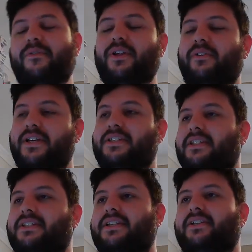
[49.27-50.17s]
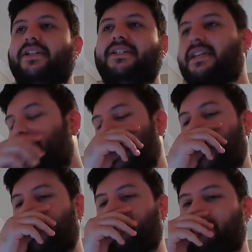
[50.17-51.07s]
the rest of the series.
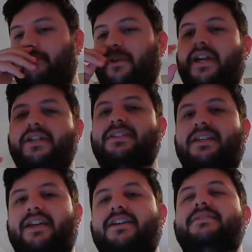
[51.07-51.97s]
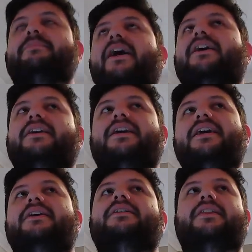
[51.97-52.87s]
But here's my
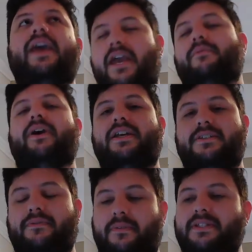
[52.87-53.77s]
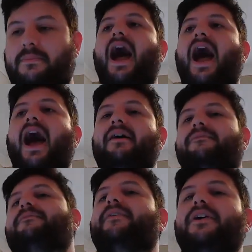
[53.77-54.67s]
key takeaways from this episode. I
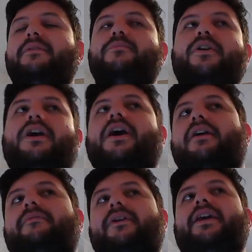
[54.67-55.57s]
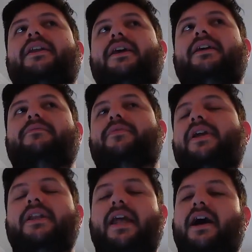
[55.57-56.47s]
feel more confident in
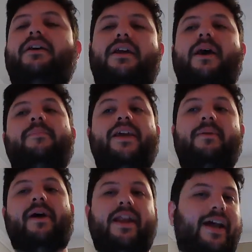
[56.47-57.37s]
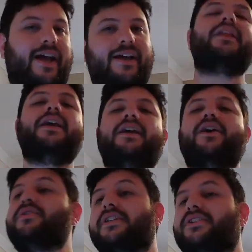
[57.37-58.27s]
Freed now not being a bad guy. He
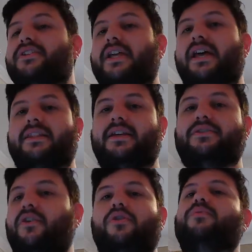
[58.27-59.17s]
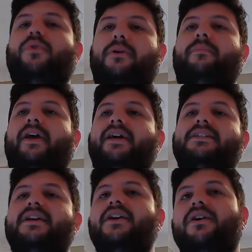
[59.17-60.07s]
goes into his old workplace
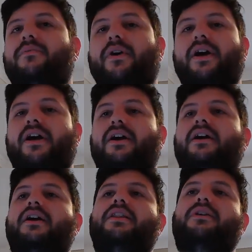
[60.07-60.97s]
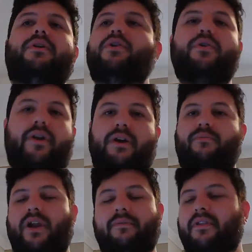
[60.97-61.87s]
where the Recurium,
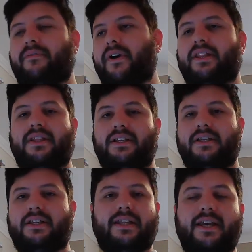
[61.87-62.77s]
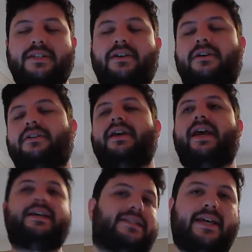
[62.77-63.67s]
whatever the fuck the thing is called,
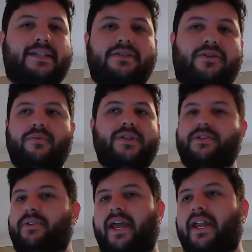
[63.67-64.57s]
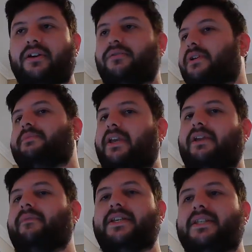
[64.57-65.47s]
exists or created or is being
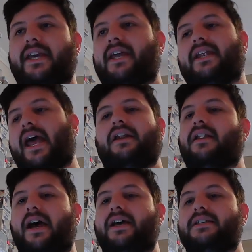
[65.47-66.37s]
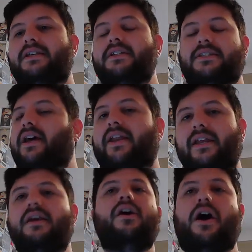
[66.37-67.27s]
investigated, analyzed,
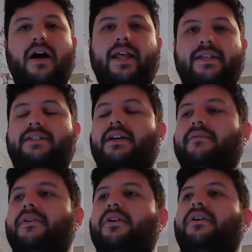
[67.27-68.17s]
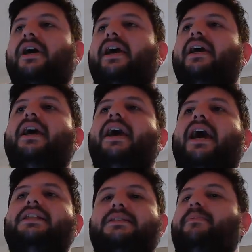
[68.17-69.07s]
studied, all that stuff, okay?
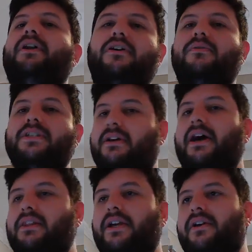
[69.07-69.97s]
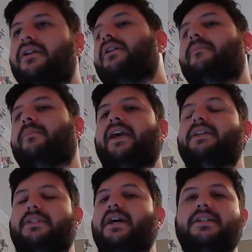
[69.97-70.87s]
And Spinel was out there being
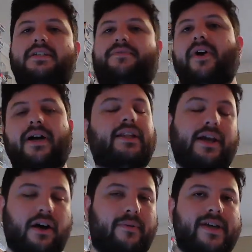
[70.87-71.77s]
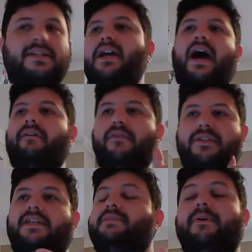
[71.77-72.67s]
sus as fuck, like always. I've always
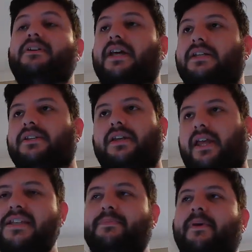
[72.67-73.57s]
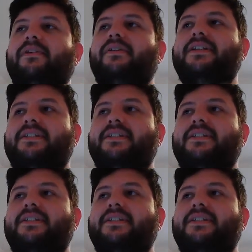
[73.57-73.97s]
said Spinel is